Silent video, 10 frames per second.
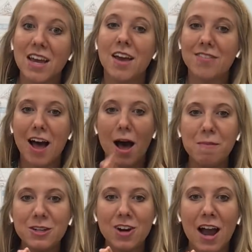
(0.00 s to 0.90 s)
The
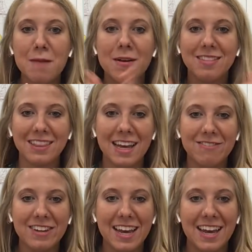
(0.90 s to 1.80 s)
Hoppy Tribe
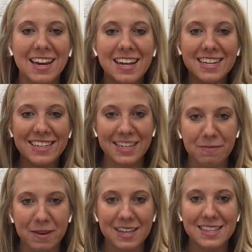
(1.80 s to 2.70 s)
lived in
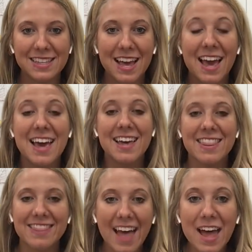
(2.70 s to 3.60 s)
teepees.
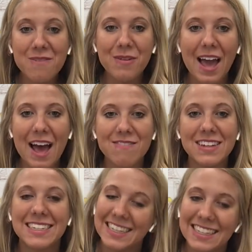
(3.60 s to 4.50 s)
Then we have
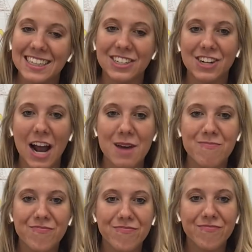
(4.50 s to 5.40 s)
the Tingler Tribe.
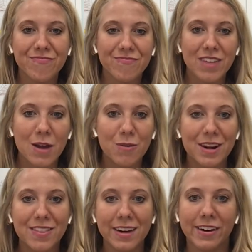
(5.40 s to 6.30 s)
And what
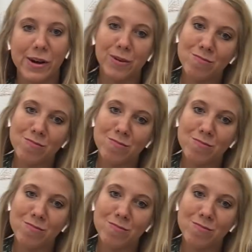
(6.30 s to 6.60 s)
did they do?